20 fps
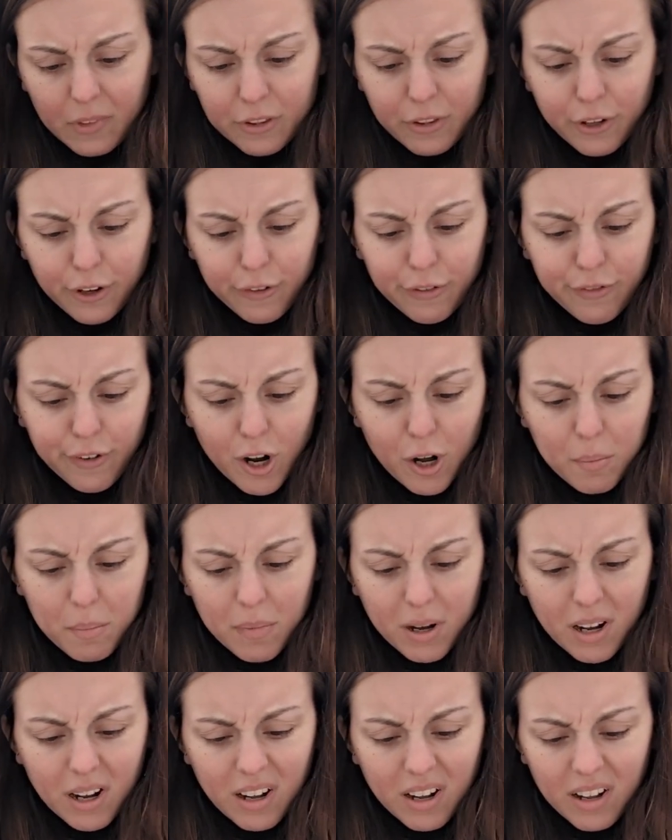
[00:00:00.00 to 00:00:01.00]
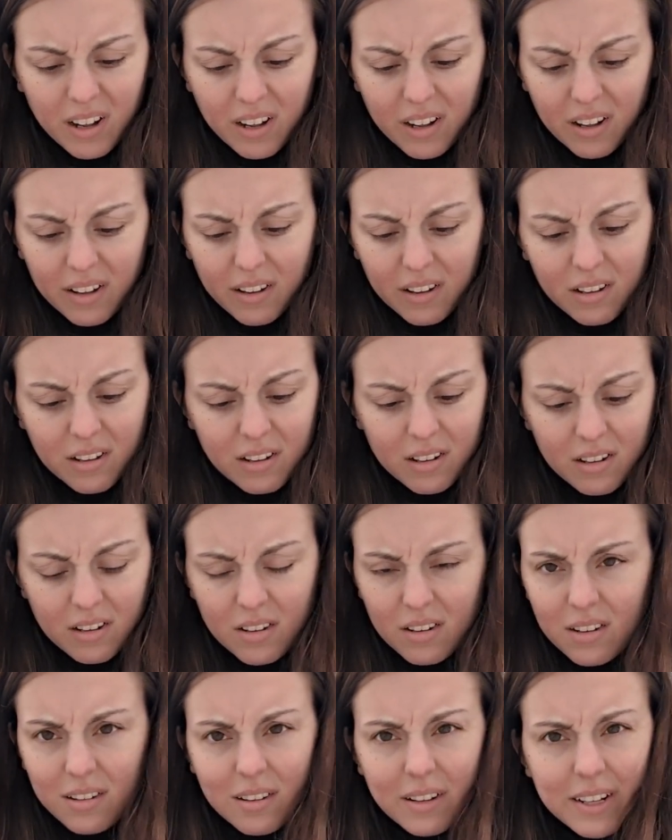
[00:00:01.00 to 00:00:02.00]
They're from
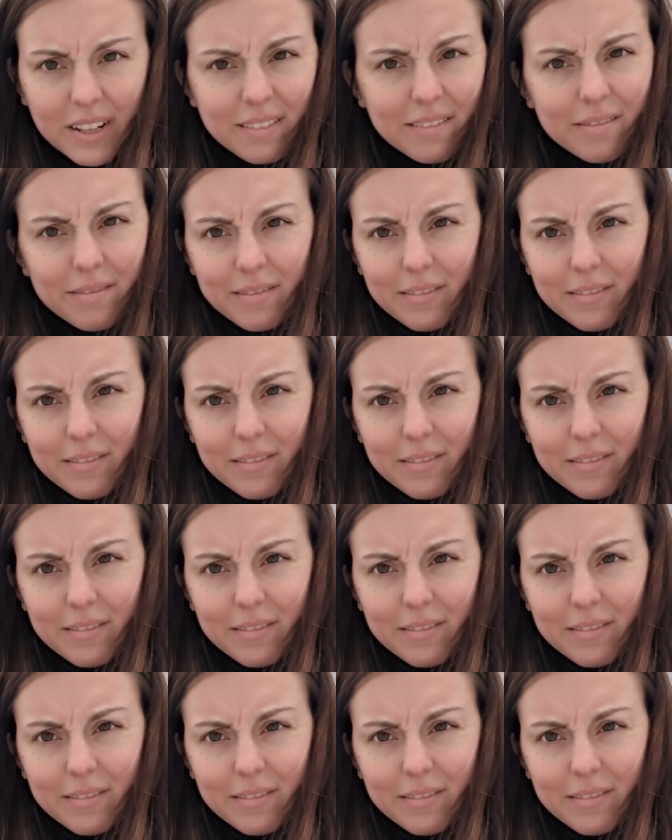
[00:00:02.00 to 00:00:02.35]
like